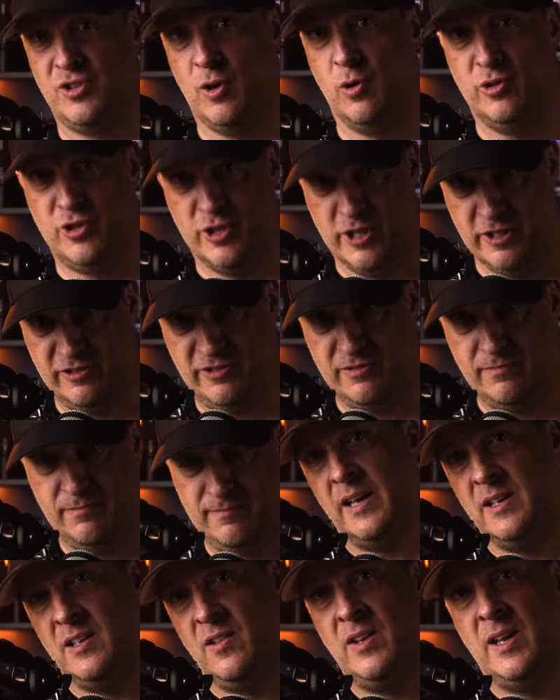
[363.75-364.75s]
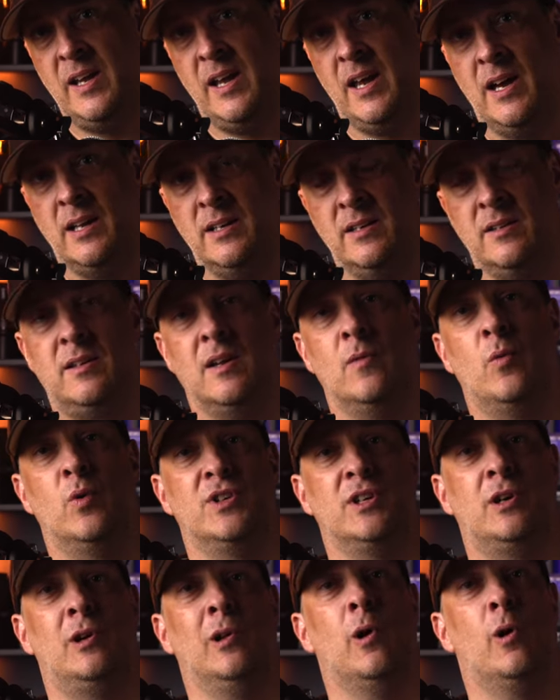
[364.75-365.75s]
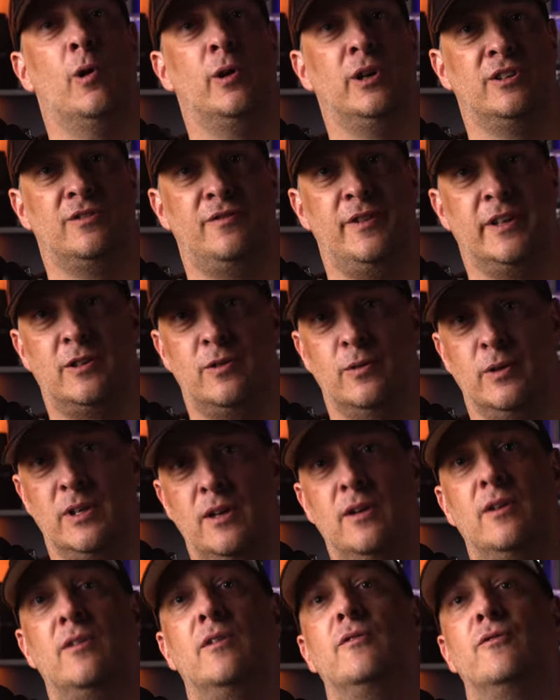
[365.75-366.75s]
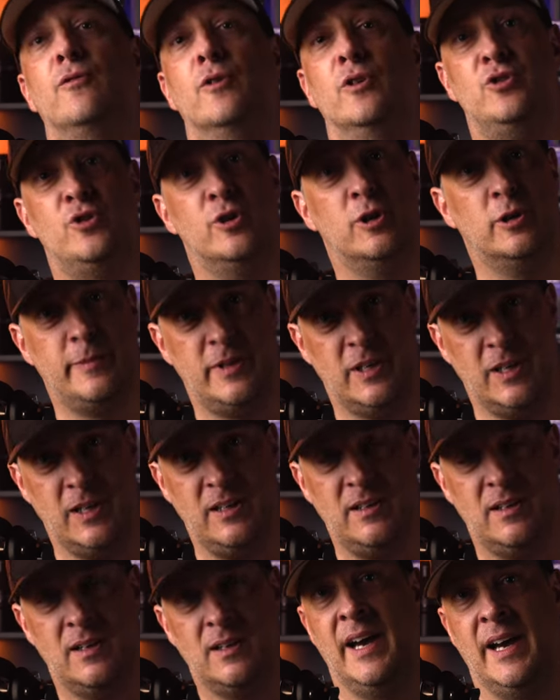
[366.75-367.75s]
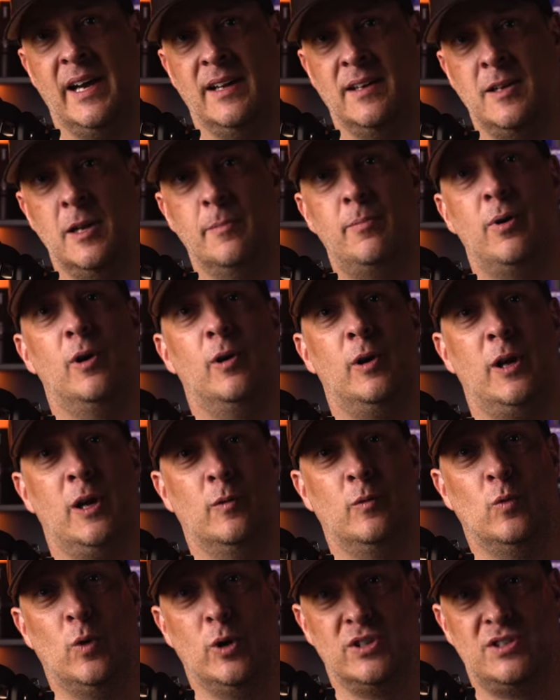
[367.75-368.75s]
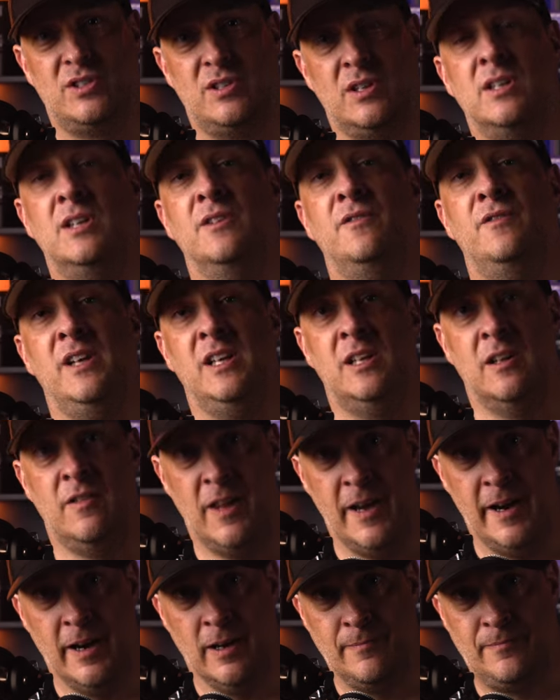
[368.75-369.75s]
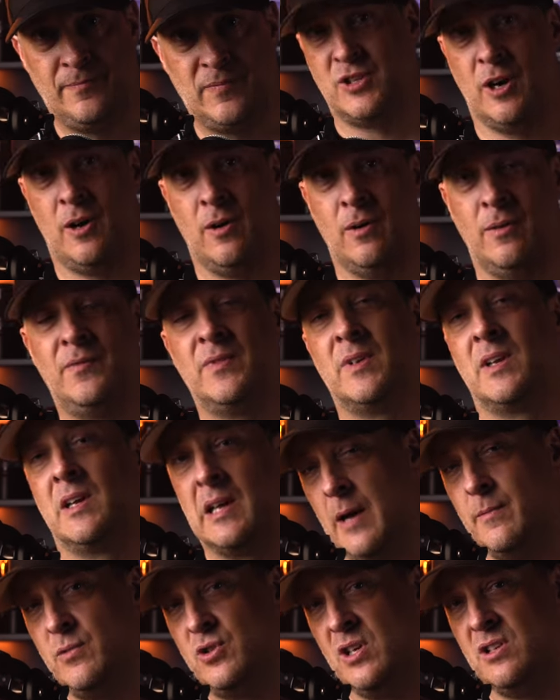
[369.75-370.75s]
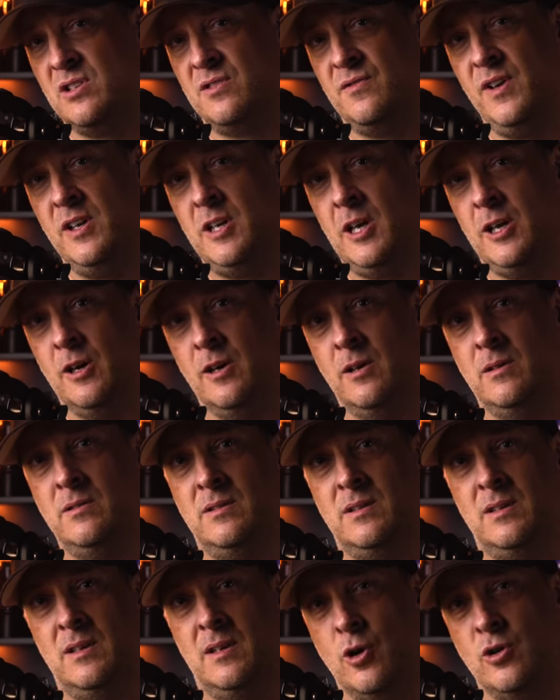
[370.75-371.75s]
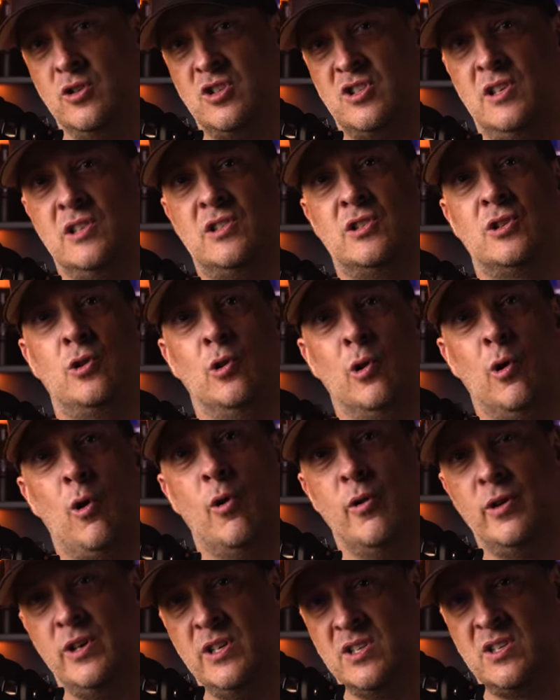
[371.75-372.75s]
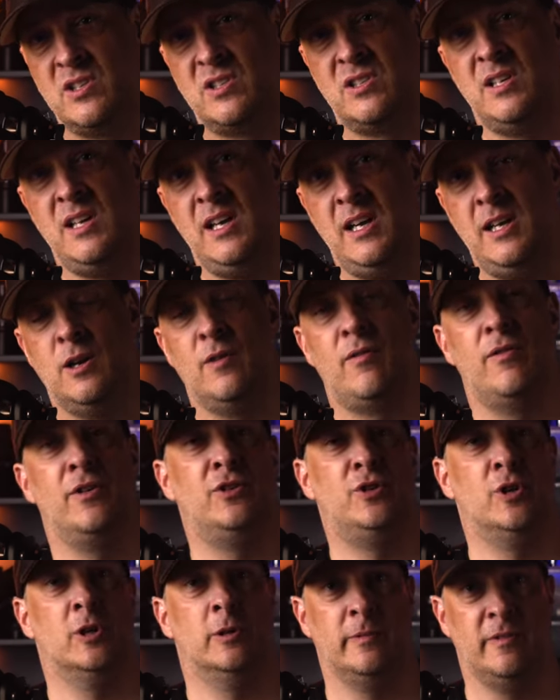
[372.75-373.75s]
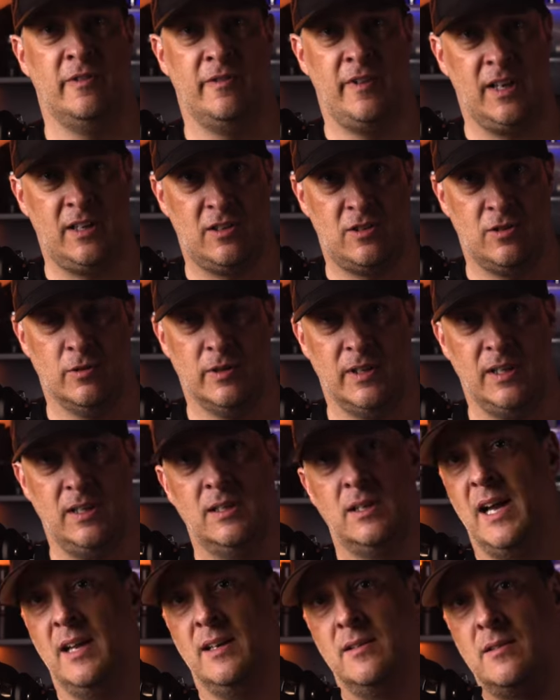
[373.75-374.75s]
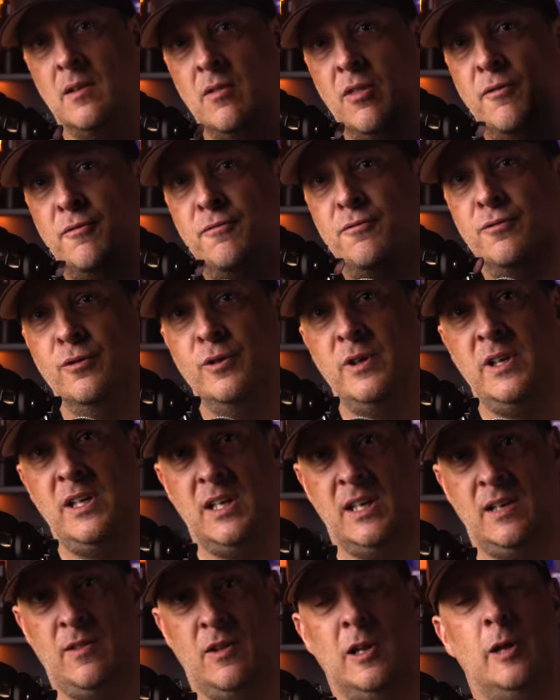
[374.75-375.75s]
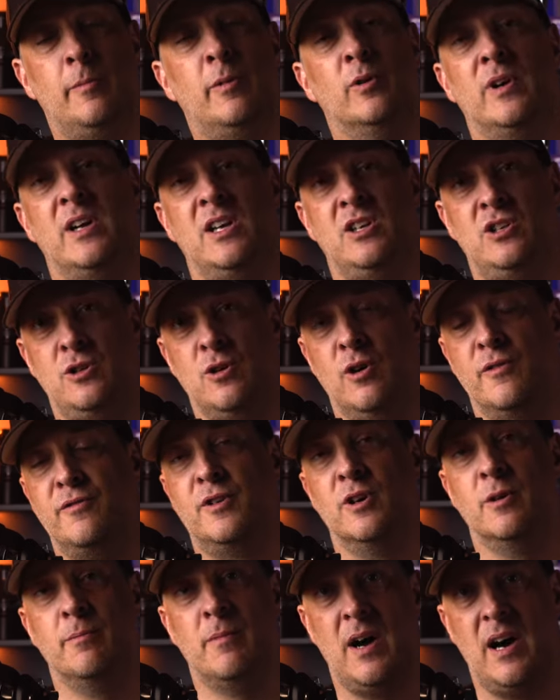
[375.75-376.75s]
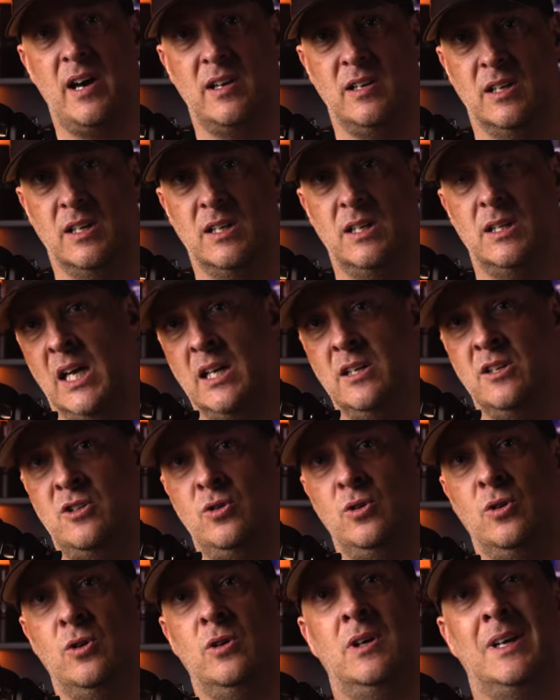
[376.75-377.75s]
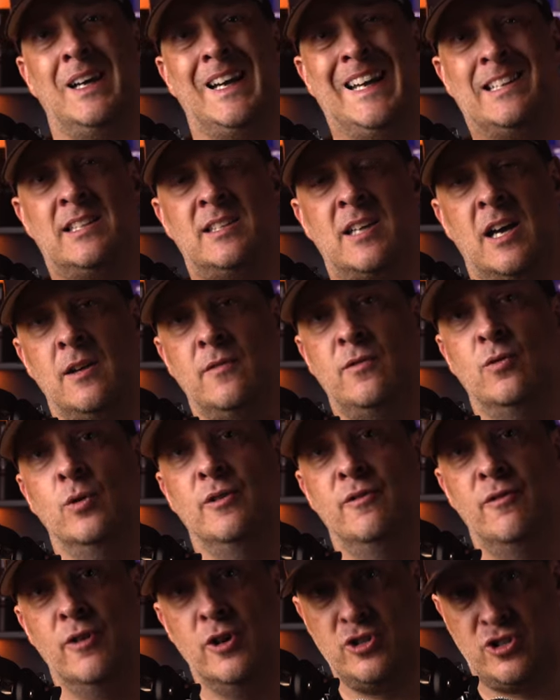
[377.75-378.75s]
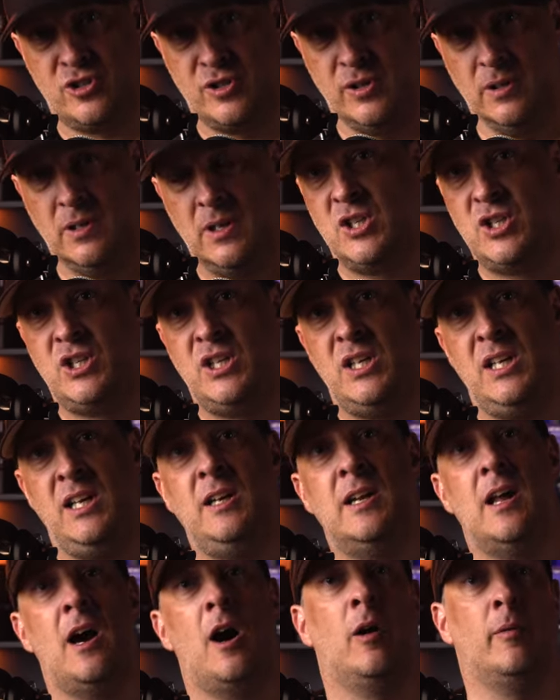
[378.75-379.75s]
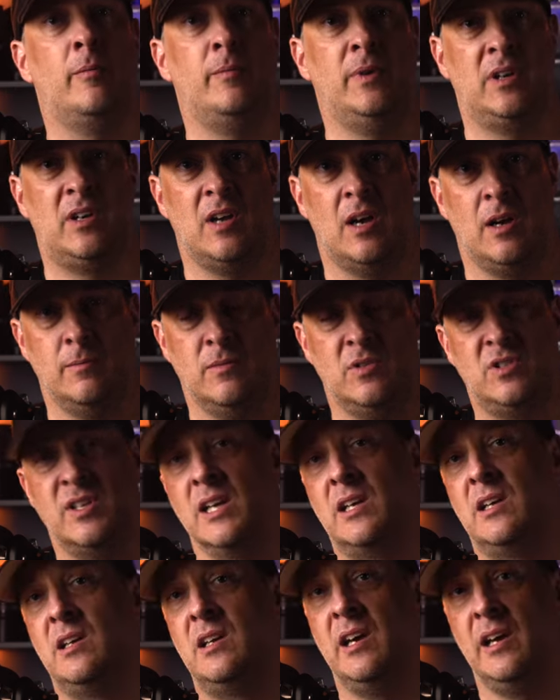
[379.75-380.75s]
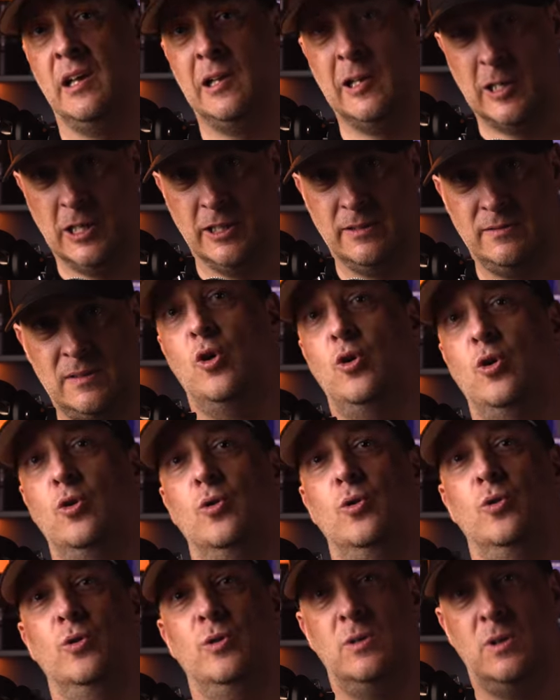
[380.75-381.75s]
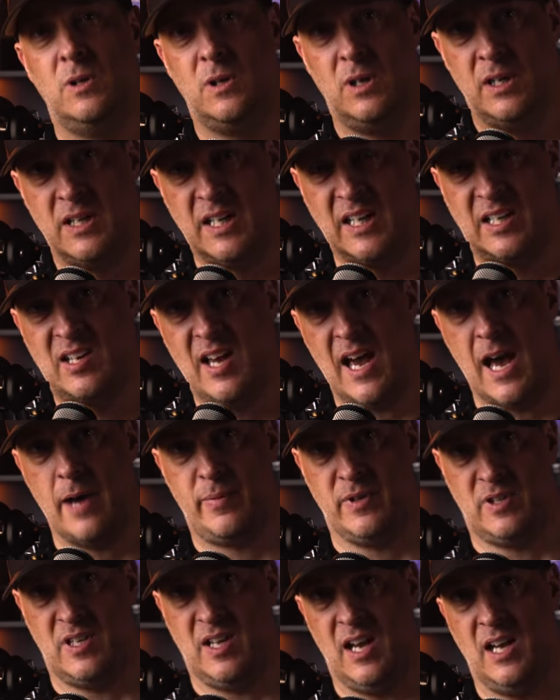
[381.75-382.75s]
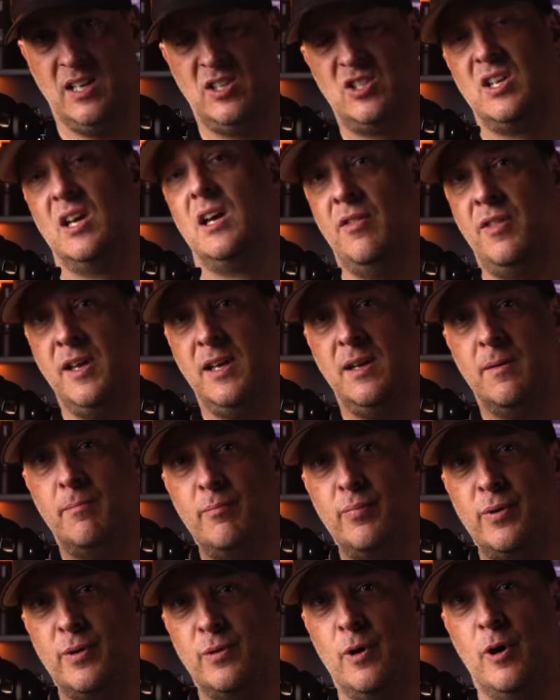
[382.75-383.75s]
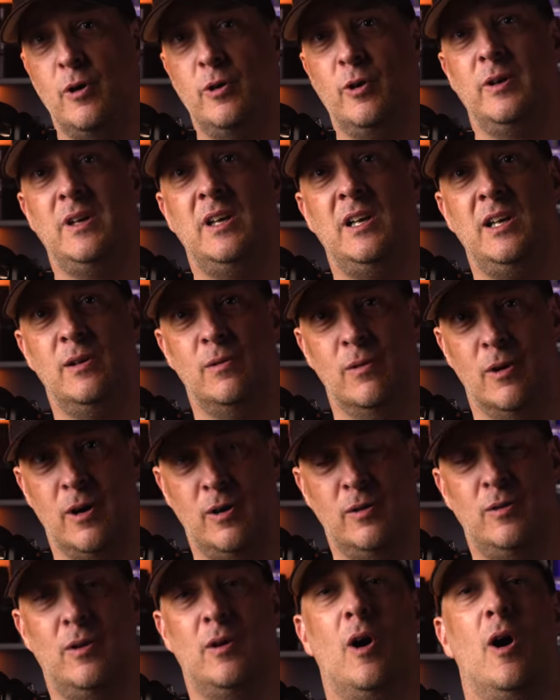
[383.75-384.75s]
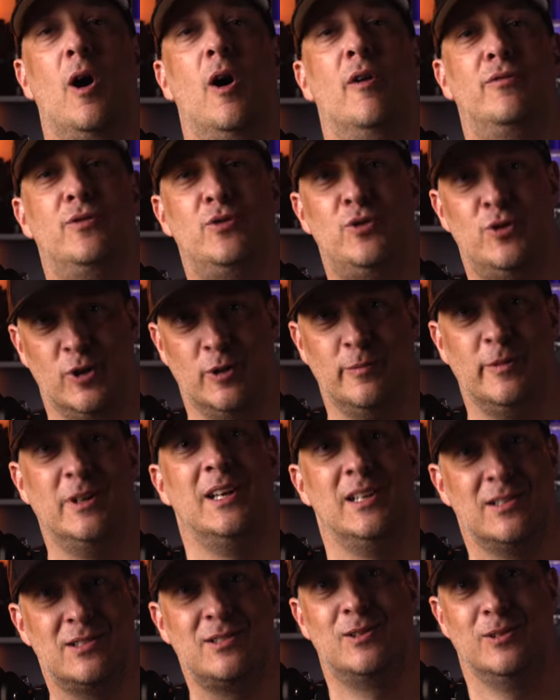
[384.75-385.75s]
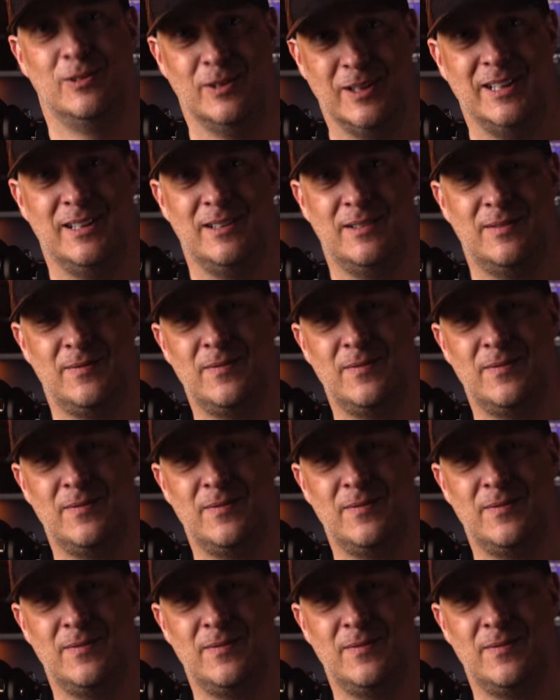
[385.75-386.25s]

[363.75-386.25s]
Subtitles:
soldiers. And in the end, it was a glorious victory for Germany, and Napoleon was defeated there. So Rammstein's video turns this glorious scene of the German victory and the freeing, the liberation of Germania into its kind of reversal. She now becomes a killer who decapitates the proto-hero of German history.